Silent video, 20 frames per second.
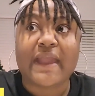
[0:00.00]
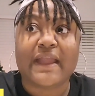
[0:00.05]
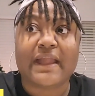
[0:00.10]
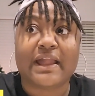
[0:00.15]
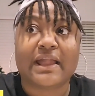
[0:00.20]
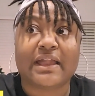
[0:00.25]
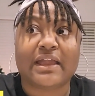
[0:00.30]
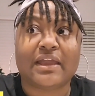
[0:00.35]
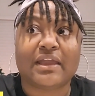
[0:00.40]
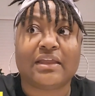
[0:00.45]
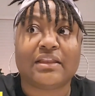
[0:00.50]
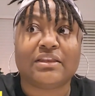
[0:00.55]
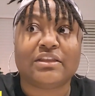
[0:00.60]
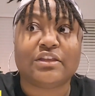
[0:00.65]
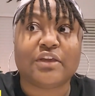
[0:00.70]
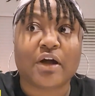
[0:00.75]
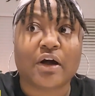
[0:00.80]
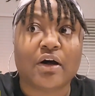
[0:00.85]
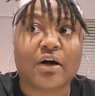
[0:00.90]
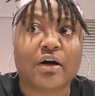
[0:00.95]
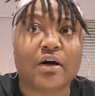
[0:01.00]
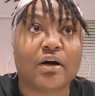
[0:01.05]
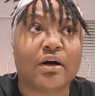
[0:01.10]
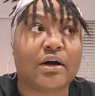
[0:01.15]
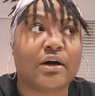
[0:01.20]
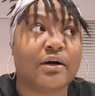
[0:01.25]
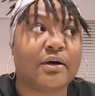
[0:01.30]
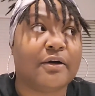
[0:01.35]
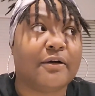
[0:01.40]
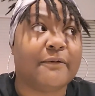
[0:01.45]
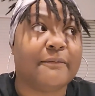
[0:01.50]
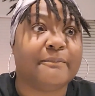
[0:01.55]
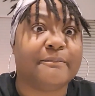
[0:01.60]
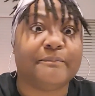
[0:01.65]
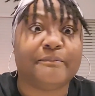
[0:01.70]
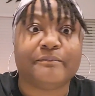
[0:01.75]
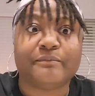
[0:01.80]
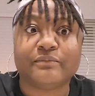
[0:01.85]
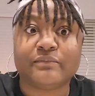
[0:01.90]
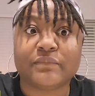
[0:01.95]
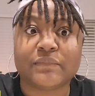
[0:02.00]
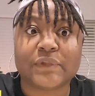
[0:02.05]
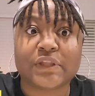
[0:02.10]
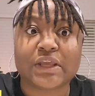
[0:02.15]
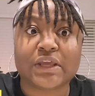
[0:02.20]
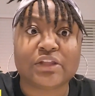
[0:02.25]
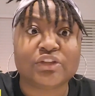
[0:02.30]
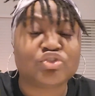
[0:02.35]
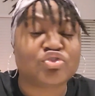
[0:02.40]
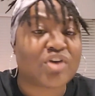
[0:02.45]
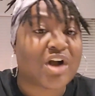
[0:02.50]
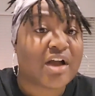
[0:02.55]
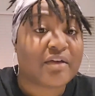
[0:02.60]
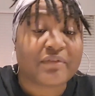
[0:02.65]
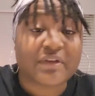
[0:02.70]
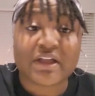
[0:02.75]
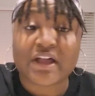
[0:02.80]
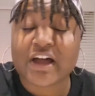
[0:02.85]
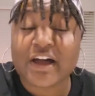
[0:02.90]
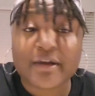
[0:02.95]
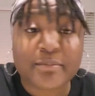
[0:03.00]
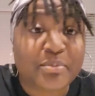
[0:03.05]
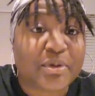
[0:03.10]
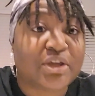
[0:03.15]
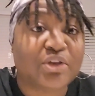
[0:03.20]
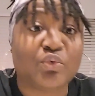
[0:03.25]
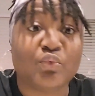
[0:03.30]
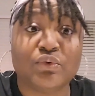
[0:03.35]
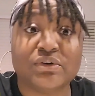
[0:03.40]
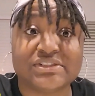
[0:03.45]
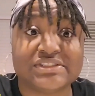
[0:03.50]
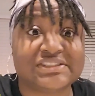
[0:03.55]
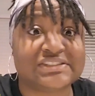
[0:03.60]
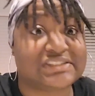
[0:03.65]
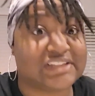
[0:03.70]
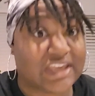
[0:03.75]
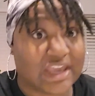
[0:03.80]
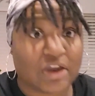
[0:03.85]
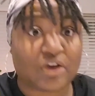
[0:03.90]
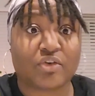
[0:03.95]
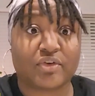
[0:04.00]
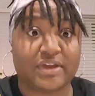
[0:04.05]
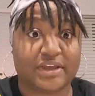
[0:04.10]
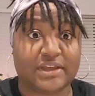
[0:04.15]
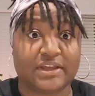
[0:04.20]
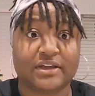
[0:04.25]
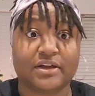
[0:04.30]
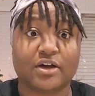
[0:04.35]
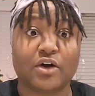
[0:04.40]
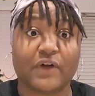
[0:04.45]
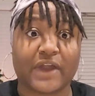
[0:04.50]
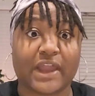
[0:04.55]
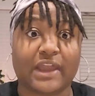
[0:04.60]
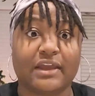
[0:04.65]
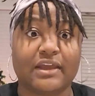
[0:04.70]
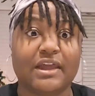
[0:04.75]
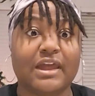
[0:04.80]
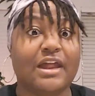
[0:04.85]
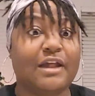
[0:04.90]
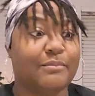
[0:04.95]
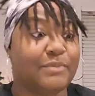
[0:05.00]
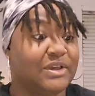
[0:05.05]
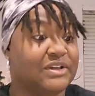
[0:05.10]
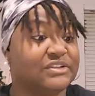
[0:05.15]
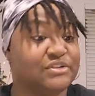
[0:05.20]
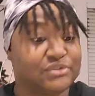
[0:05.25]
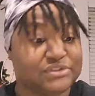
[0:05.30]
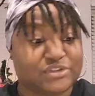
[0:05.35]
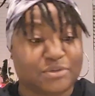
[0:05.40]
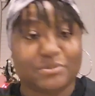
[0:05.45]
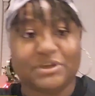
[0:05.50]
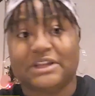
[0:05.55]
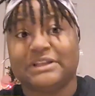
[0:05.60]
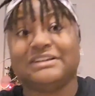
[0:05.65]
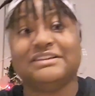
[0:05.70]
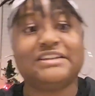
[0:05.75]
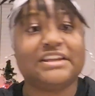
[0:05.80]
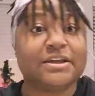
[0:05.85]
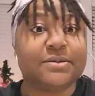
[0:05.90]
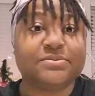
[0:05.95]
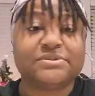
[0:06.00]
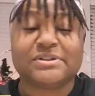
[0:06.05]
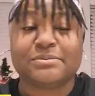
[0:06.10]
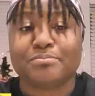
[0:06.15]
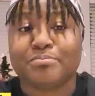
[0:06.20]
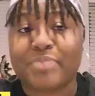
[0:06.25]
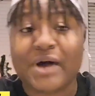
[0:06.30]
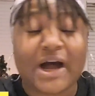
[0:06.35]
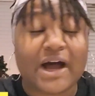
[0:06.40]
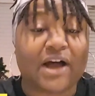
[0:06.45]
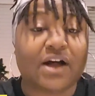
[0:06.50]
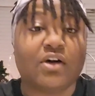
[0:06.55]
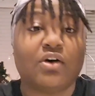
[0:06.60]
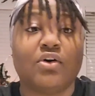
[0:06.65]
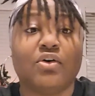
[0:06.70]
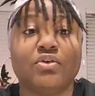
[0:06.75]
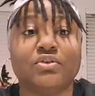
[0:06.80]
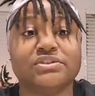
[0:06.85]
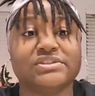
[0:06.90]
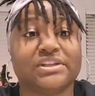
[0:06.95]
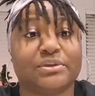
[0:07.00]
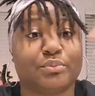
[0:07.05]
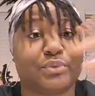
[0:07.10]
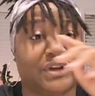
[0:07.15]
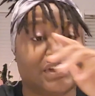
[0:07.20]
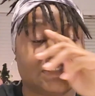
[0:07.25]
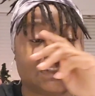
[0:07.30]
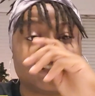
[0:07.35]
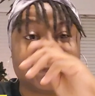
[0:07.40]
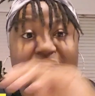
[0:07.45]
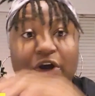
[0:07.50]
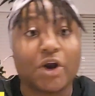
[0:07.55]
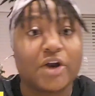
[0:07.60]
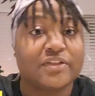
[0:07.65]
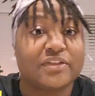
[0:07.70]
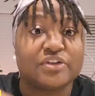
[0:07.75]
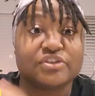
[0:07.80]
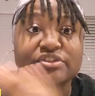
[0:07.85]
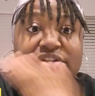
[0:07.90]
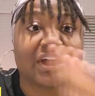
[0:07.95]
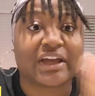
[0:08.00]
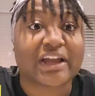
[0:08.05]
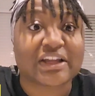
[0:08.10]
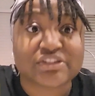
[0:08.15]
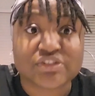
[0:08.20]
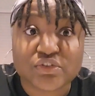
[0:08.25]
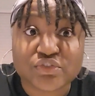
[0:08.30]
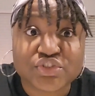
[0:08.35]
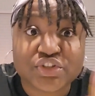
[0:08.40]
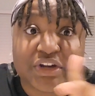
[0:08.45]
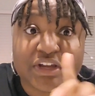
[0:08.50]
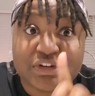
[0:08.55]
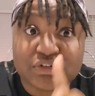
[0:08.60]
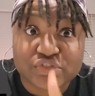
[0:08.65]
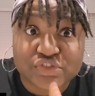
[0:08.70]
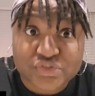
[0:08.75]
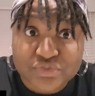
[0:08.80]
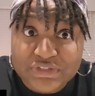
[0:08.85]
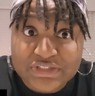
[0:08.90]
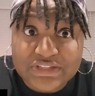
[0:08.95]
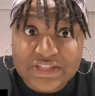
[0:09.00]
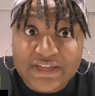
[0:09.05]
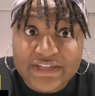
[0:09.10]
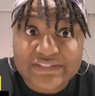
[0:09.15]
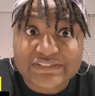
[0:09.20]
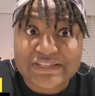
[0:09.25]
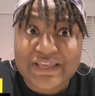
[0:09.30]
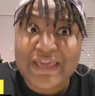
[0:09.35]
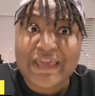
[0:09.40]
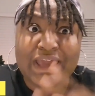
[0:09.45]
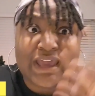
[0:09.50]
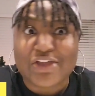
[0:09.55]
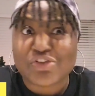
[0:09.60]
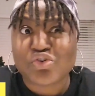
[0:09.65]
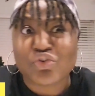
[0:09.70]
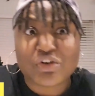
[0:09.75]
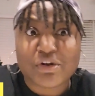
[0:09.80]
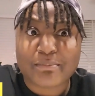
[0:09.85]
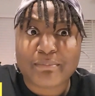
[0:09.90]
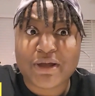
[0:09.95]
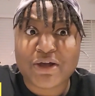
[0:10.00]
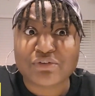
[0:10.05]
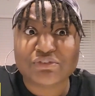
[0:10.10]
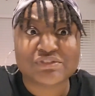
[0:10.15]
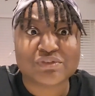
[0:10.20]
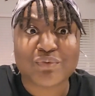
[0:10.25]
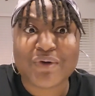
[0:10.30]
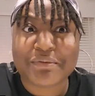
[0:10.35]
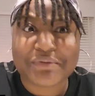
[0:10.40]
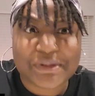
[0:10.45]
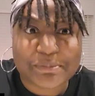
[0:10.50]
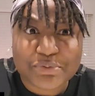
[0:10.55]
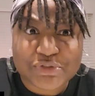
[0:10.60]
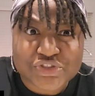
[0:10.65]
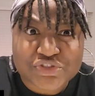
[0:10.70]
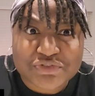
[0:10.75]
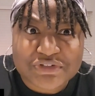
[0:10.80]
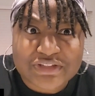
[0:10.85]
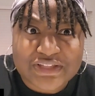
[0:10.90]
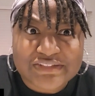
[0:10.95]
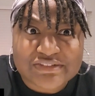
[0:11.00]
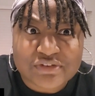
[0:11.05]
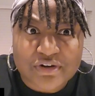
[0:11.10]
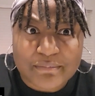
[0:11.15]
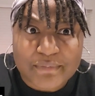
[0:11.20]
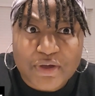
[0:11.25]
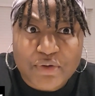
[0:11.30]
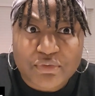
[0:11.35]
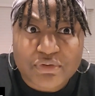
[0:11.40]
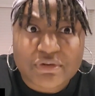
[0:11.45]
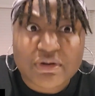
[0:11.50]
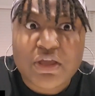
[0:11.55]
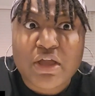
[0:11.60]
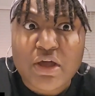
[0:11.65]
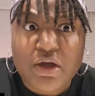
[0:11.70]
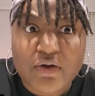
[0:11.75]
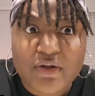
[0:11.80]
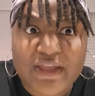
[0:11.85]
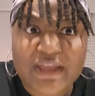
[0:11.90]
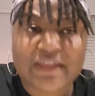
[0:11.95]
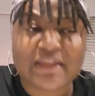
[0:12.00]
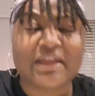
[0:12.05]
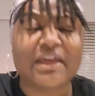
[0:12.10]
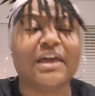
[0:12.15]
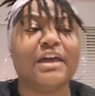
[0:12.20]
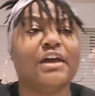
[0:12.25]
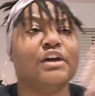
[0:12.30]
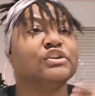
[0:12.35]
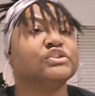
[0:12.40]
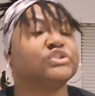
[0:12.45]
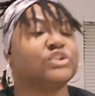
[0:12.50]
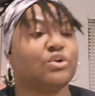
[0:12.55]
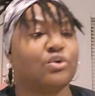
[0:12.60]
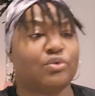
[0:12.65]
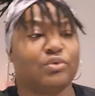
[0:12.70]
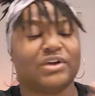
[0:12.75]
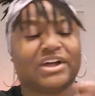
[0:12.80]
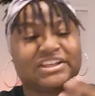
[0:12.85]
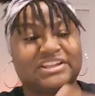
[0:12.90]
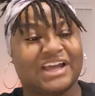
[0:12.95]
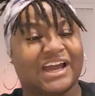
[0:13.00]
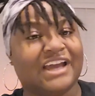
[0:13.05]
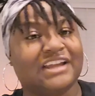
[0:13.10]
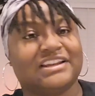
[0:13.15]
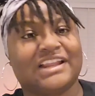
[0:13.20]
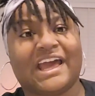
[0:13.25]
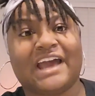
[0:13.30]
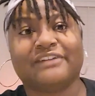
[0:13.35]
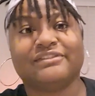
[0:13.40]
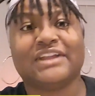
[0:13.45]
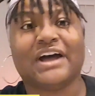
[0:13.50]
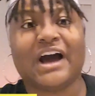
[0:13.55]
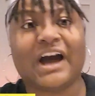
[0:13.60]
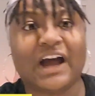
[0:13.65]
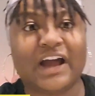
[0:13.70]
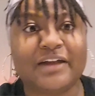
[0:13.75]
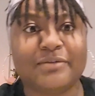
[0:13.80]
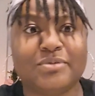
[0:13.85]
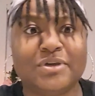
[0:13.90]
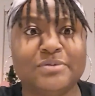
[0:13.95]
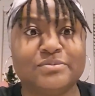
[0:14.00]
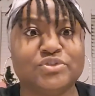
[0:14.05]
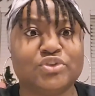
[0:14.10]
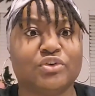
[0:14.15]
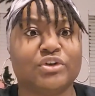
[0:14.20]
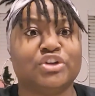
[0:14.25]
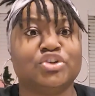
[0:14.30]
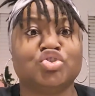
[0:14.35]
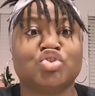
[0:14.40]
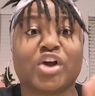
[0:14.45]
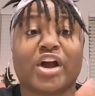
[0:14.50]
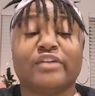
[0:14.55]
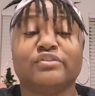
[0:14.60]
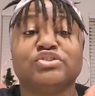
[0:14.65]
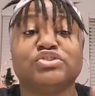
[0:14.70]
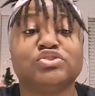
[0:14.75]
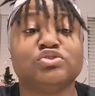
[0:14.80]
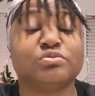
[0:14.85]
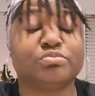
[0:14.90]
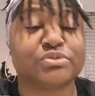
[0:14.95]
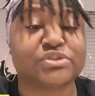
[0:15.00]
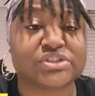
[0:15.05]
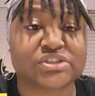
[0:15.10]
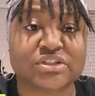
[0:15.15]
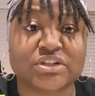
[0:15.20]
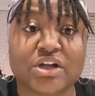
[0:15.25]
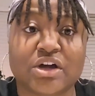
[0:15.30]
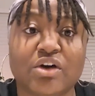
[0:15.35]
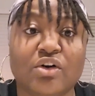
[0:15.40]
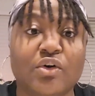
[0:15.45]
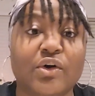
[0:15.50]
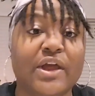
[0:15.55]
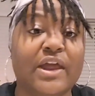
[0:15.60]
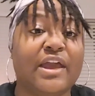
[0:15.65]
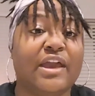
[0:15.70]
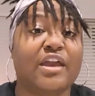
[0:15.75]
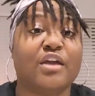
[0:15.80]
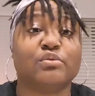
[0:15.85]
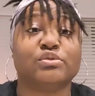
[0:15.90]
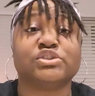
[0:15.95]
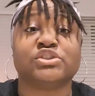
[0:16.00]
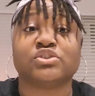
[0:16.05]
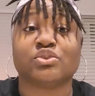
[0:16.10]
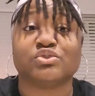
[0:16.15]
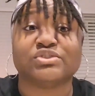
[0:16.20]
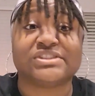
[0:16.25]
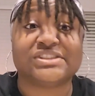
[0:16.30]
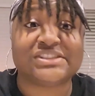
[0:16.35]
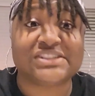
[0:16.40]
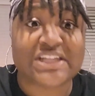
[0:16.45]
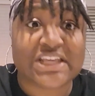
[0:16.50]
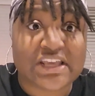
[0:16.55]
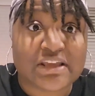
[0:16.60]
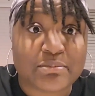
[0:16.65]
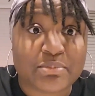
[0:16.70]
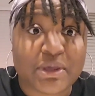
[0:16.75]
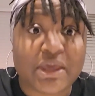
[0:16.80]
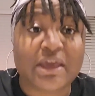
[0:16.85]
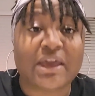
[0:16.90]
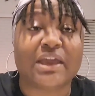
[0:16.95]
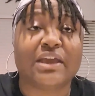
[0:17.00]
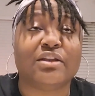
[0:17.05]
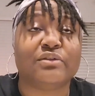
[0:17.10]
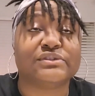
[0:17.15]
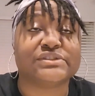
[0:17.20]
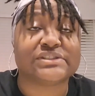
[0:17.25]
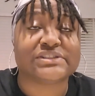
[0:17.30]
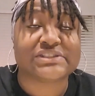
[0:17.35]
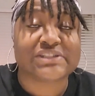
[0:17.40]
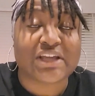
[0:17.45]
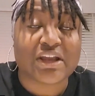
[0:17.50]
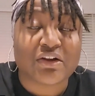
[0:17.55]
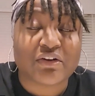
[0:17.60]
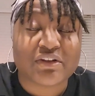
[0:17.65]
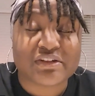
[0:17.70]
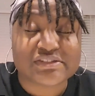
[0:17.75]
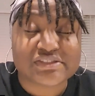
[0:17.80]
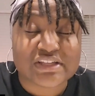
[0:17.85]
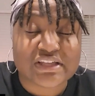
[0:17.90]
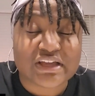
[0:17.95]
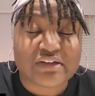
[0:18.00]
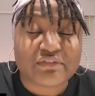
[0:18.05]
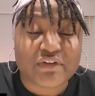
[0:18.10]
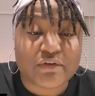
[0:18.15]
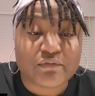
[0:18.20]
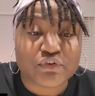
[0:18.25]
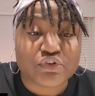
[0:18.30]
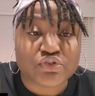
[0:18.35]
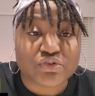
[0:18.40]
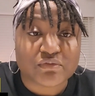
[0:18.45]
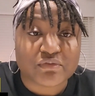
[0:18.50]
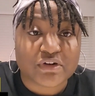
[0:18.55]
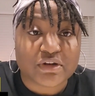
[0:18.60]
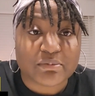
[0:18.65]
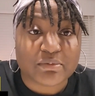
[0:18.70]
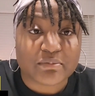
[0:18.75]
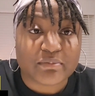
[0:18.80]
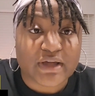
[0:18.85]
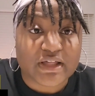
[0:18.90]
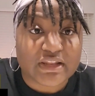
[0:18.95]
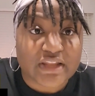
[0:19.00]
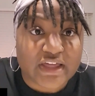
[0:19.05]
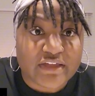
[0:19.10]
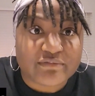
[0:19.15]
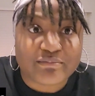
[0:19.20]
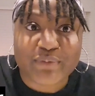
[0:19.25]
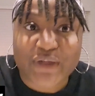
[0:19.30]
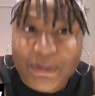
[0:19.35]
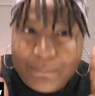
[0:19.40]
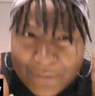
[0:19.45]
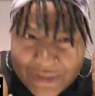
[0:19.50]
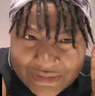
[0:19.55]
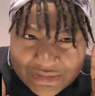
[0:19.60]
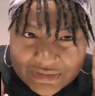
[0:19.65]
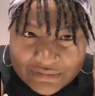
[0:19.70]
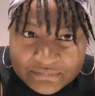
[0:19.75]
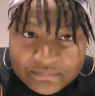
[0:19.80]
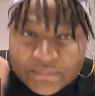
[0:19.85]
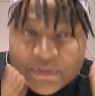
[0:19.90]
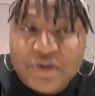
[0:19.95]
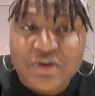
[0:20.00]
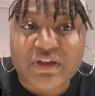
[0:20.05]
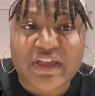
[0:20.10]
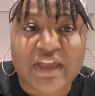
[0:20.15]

And y'all, driving up it was scary, okay? Because there was so many dips and potholes. And when it's dark, there's, like I told you, ain't no street lights. And you're in a mountain, so why would they put street lights on a mountain, okay? So I had to have the high beams on and drive super slow. It was so steep and it was the scariest thing I've ever driven up in my life. But I made it.